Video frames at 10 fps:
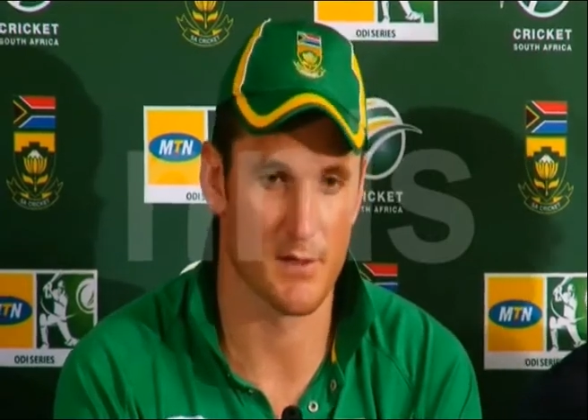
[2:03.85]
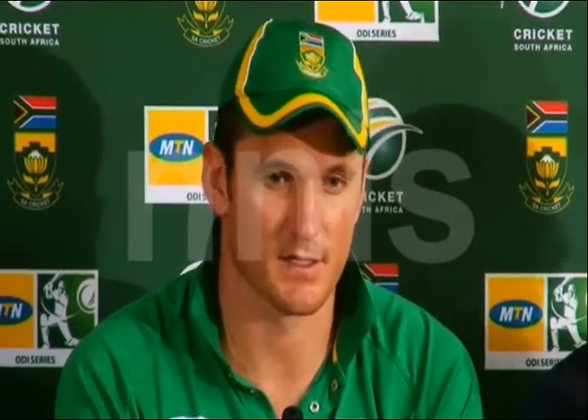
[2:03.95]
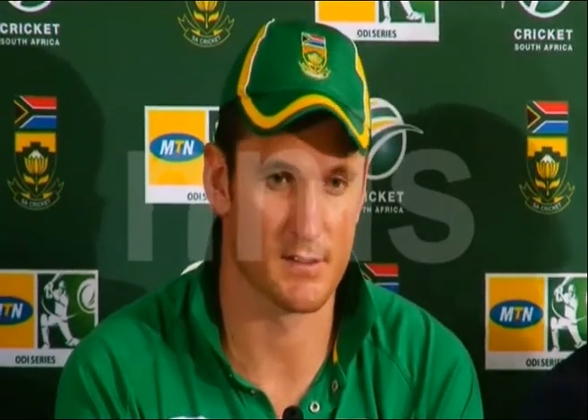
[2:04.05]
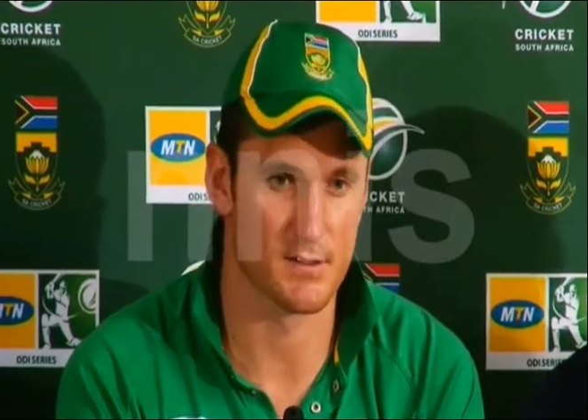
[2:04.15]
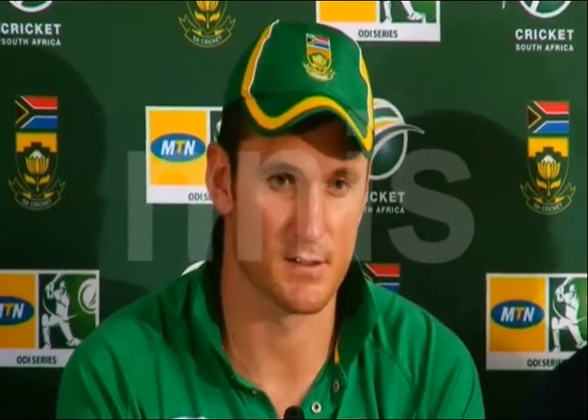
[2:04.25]
I
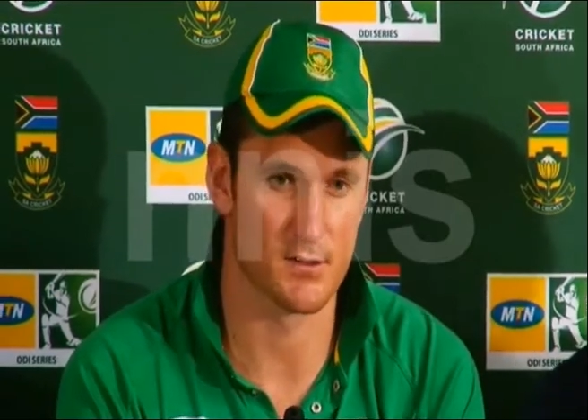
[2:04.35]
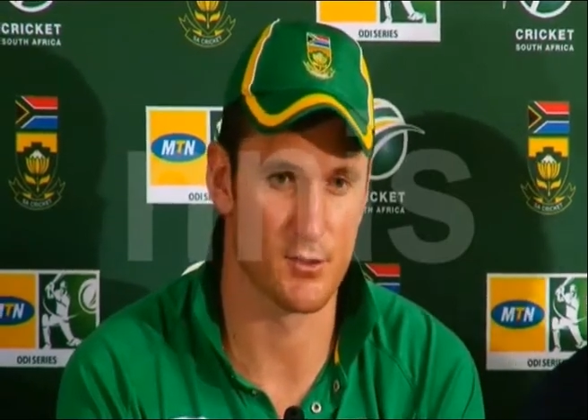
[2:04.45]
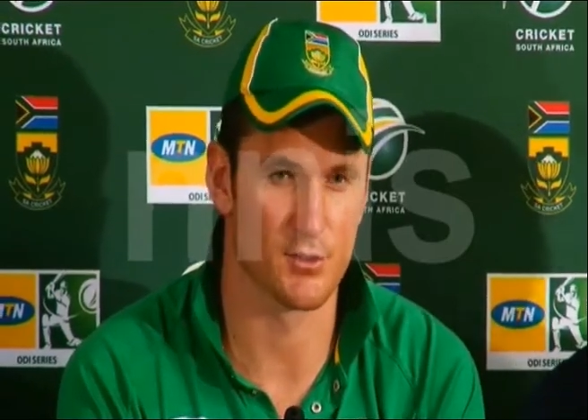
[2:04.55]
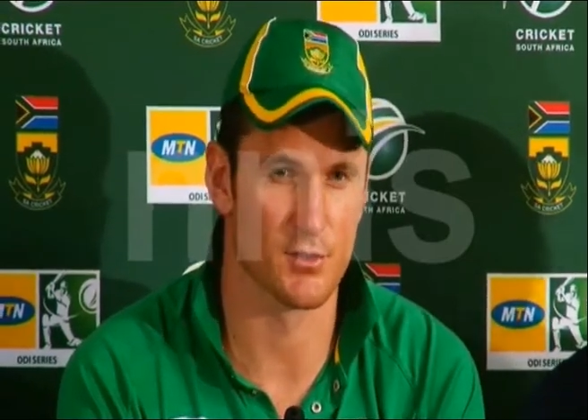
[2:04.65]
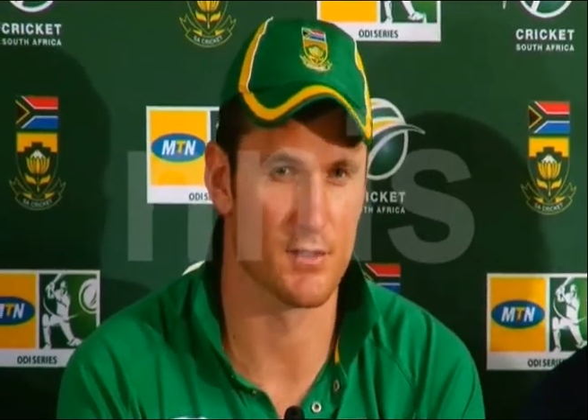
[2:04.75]
think it's it's
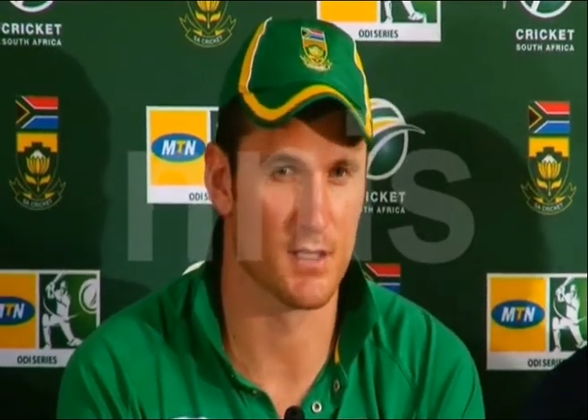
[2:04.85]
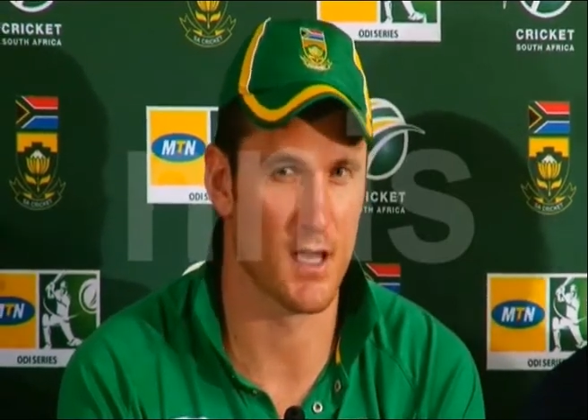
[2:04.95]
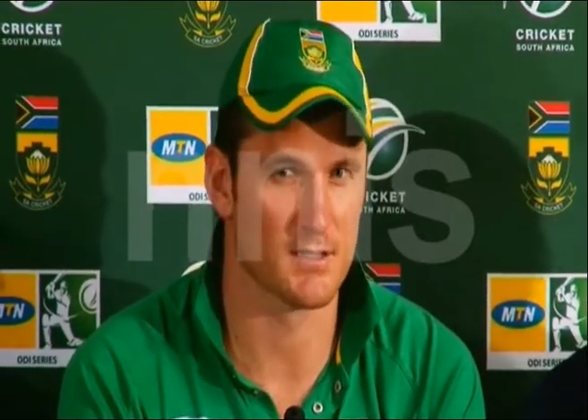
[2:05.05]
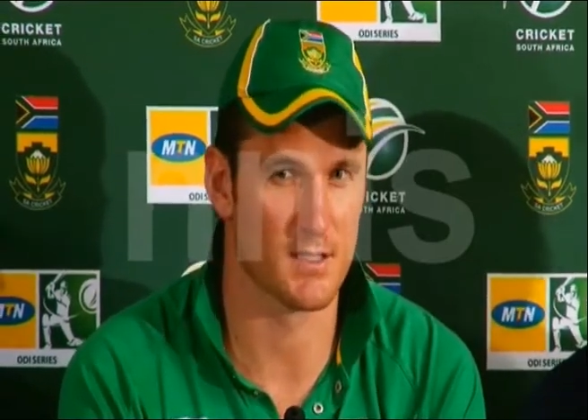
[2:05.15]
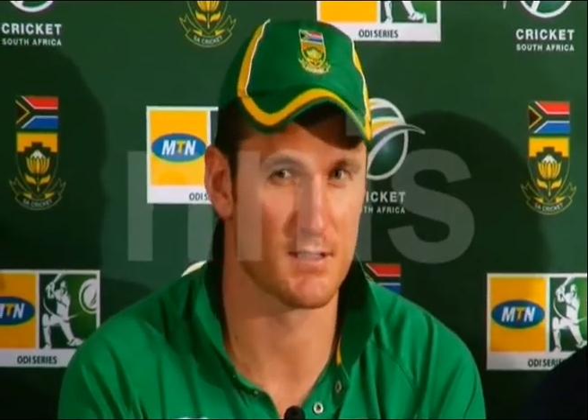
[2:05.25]
crucial that the
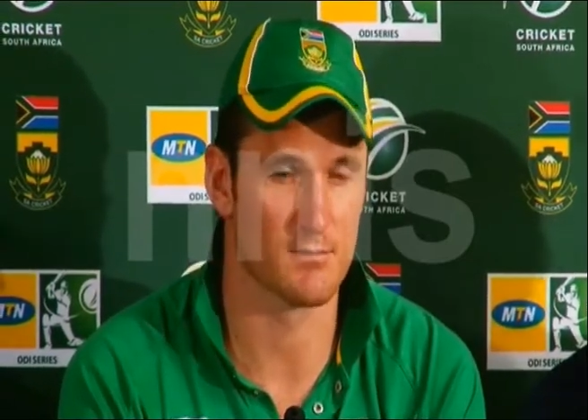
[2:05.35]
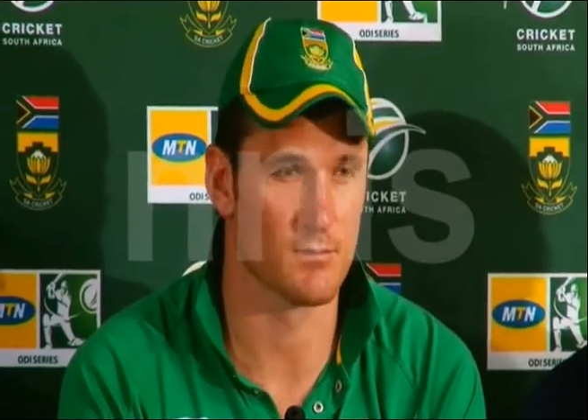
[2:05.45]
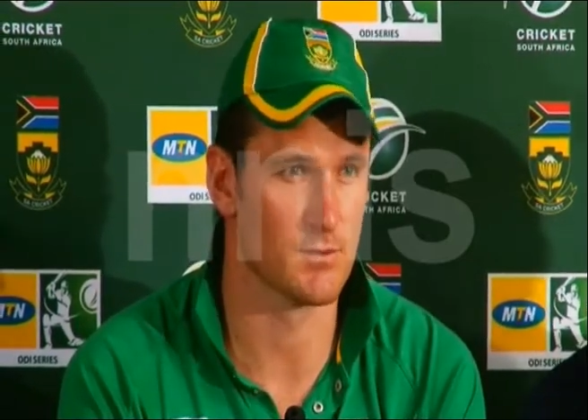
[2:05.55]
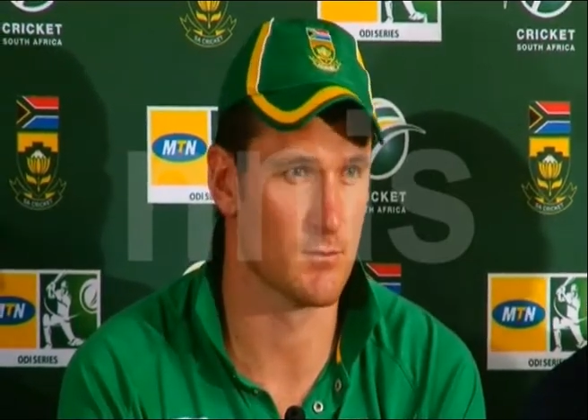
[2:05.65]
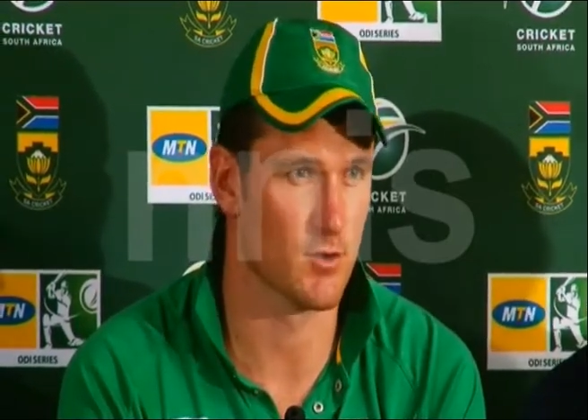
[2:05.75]
guys get
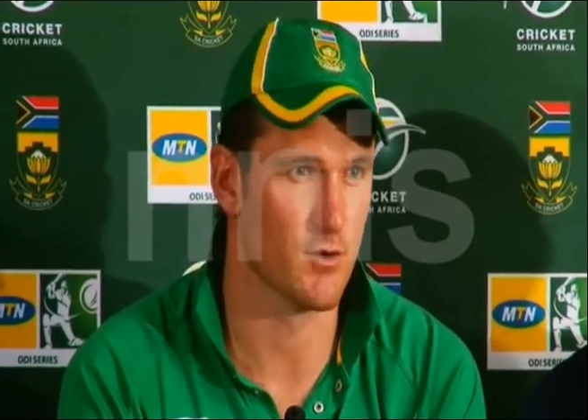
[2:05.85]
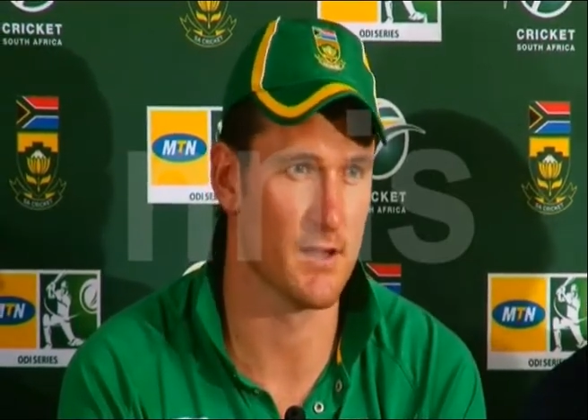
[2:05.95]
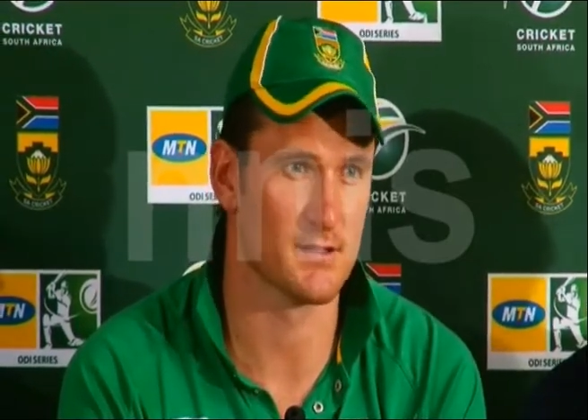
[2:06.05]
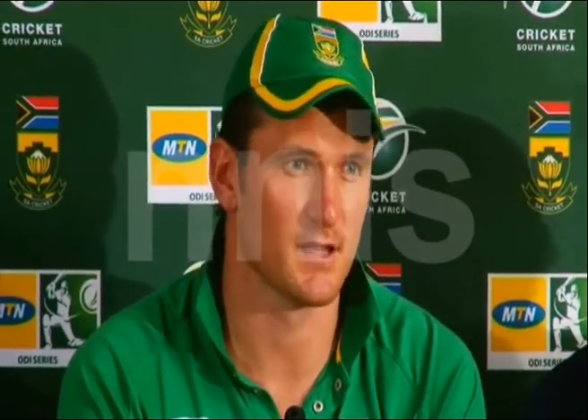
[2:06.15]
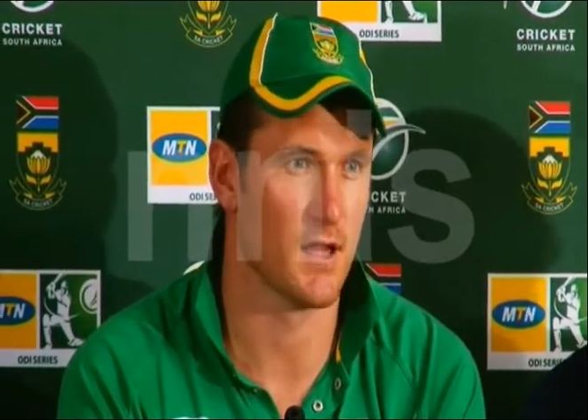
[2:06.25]
some some good
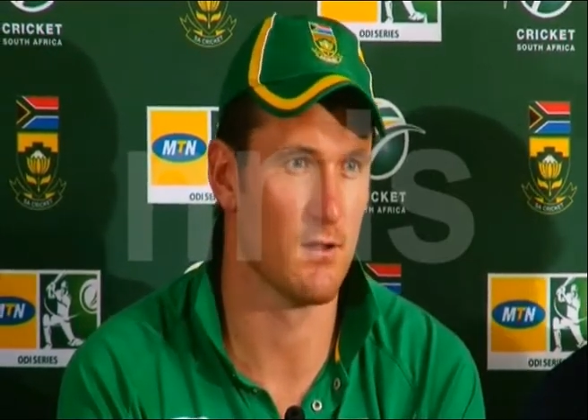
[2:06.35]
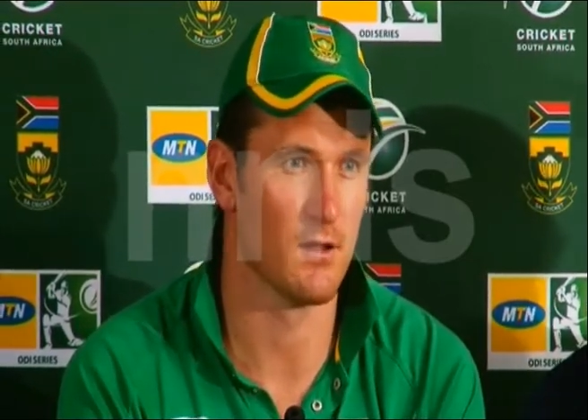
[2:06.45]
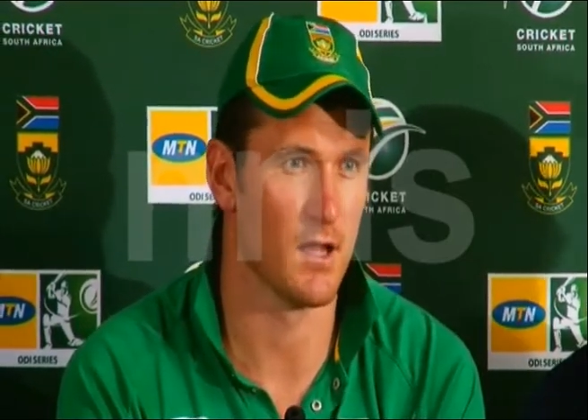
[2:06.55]
rest now.